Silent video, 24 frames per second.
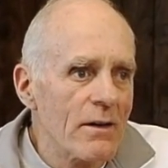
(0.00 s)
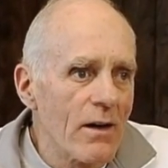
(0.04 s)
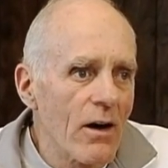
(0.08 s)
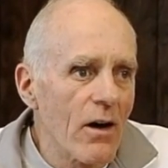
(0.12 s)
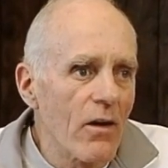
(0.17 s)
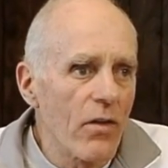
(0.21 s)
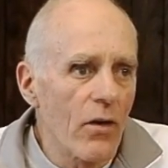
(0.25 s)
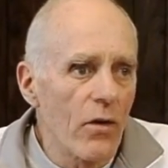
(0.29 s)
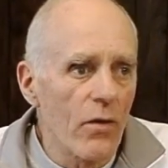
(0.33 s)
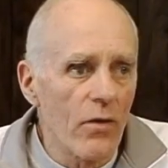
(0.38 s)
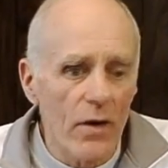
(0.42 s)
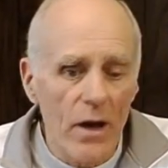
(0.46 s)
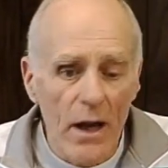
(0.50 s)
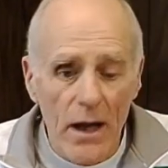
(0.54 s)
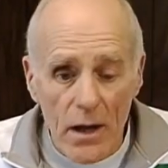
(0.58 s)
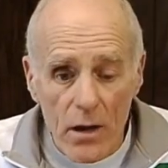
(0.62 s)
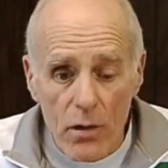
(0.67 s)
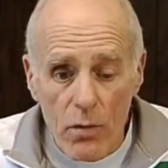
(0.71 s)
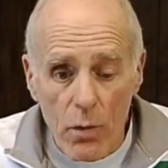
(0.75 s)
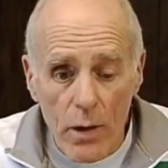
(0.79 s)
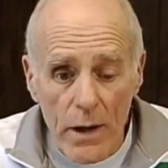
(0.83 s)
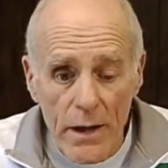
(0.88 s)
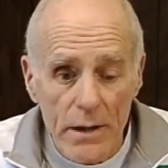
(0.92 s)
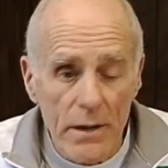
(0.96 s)
although they're not
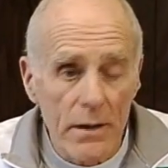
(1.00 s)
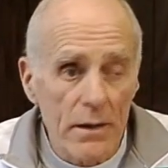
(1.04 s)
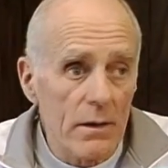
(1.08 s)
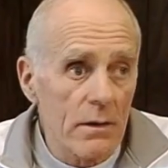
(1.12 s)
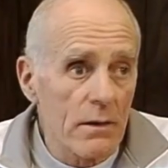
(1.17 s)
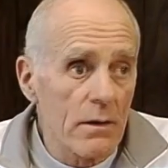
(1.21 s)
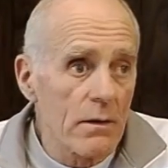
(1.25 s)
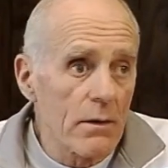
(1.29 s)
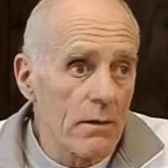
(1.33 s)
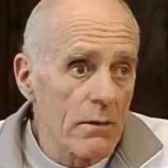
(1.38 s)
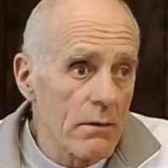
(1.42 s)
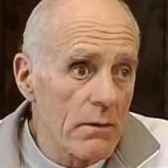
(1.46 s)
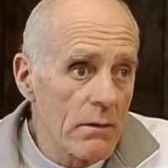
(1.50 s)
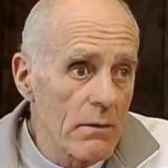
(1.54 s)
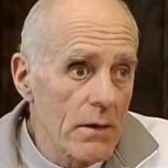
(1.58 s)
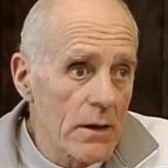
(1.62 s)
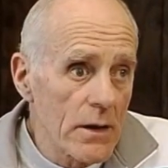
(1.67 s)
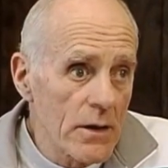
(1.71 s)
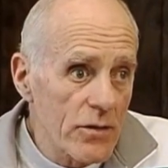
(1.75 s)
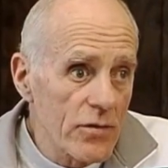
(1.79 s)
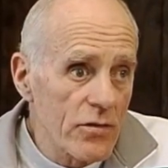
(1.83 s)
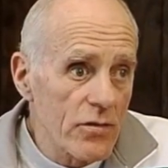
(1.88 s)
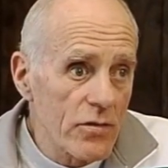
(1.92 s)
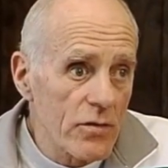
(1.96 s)
quite
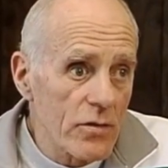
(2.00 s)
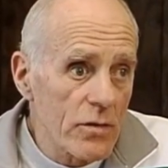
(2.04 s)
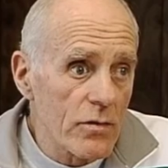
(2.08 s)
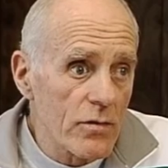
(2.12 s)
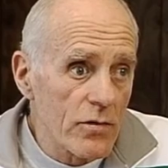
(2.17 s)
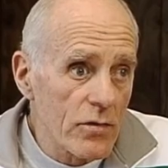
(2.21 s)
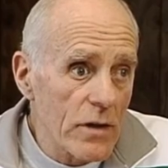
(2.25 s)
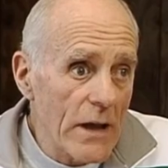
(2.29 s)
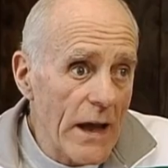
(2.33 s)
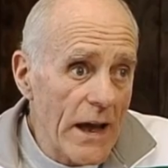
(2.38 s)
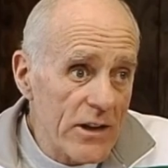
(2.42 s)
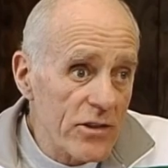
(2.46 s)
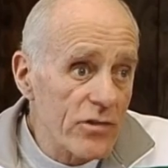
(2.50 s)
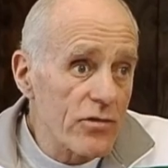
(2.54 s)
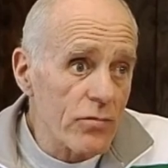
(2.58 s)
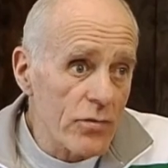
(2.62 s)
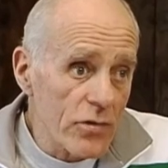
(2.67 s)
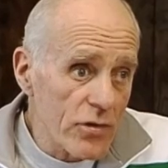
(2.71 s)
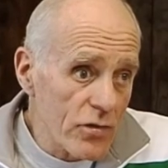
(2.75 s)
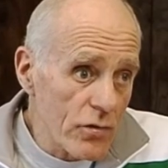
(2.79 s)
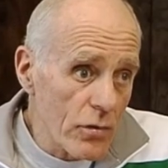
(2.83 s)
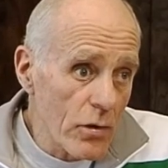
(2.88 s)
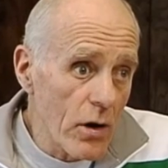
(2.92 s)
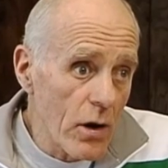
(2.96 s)
as
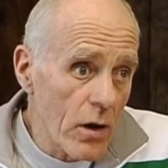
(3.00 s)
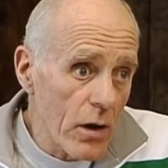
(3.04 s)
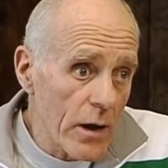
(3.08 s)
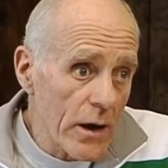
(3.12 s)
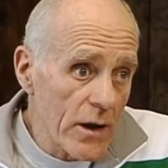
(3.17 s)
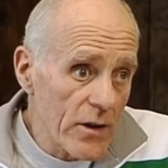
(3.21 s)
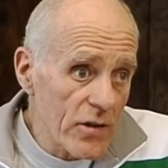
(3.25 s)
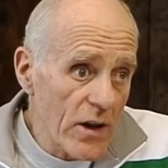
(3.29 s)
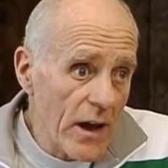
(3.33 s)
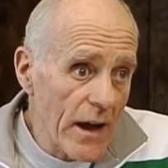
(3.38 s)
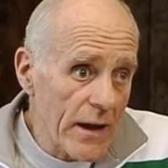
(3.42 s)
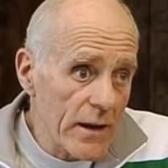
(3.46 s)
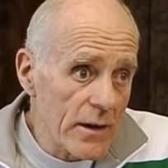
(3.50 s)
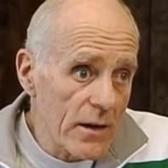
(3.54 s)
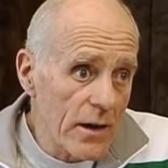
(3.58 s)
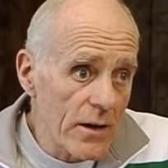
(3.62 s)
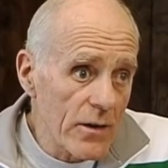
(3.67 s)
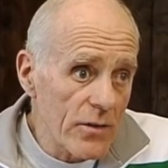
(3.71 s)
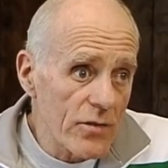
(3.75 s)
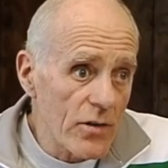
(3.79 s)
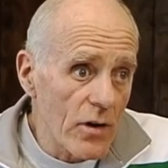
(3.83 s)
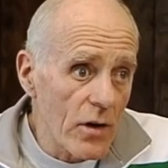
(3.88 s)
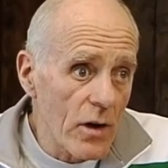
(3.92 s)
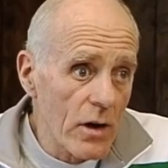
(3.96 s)
extra strong as hang
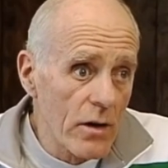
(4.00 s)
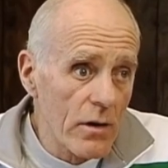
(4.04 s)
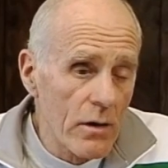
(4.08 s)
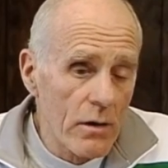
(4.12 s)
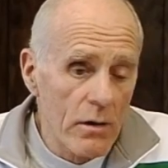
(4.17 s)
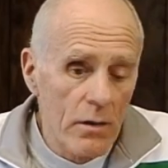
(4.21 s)
gliders are.